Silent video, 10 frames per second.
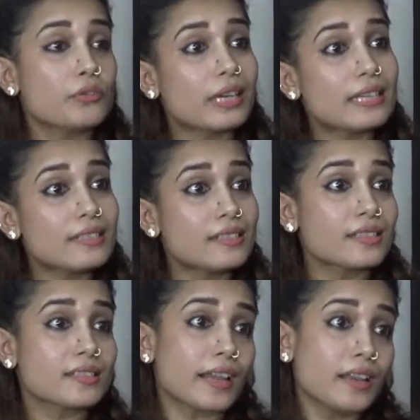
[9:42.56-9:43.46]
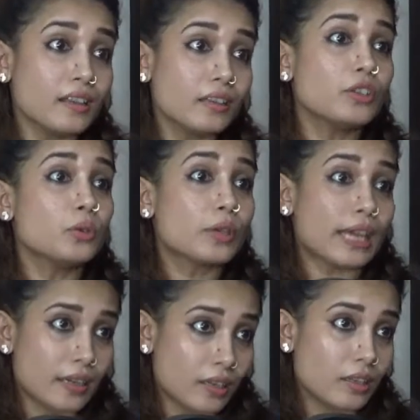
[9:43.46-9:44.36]
Different. Trend is the style you
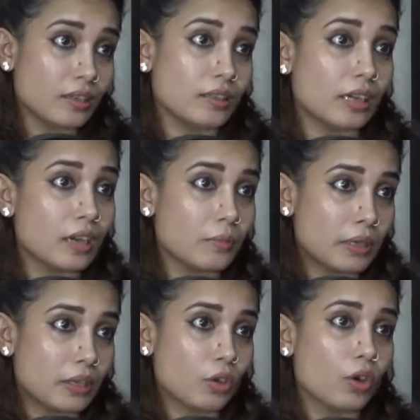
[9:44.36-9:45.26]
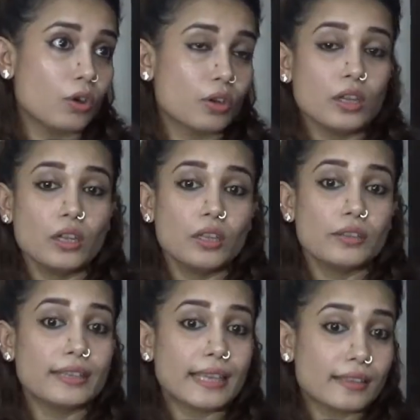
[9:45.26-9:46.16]
carry, okay. the garment, mm. or
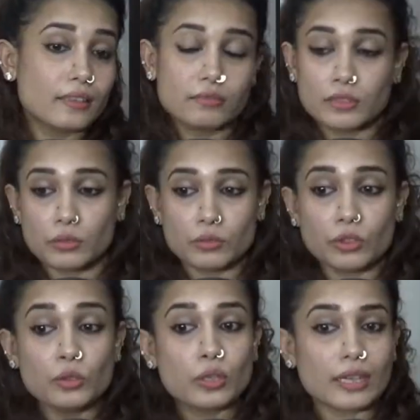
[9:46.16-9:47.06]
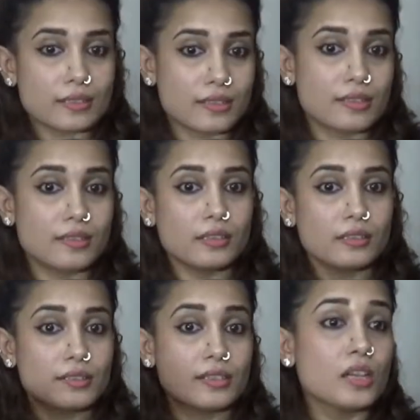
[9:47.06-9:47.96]
the tech, the new cuts,
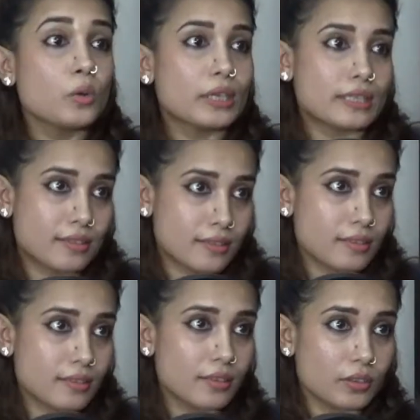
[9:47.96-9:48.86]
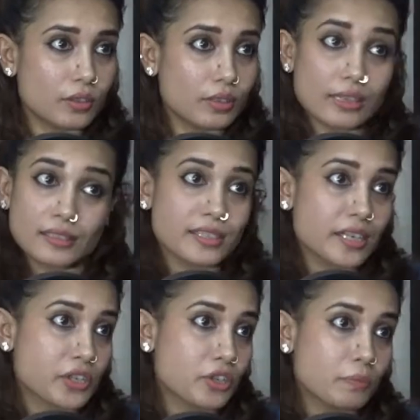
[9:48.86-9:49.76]
the silhouettes, okay. you know, the
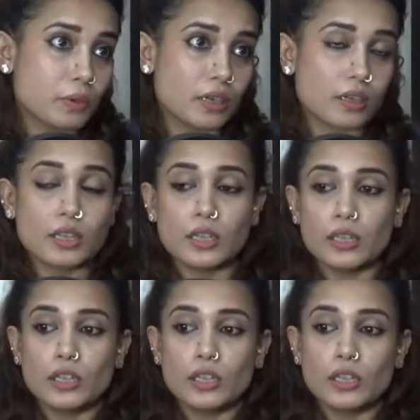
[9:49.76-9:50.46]
construction part.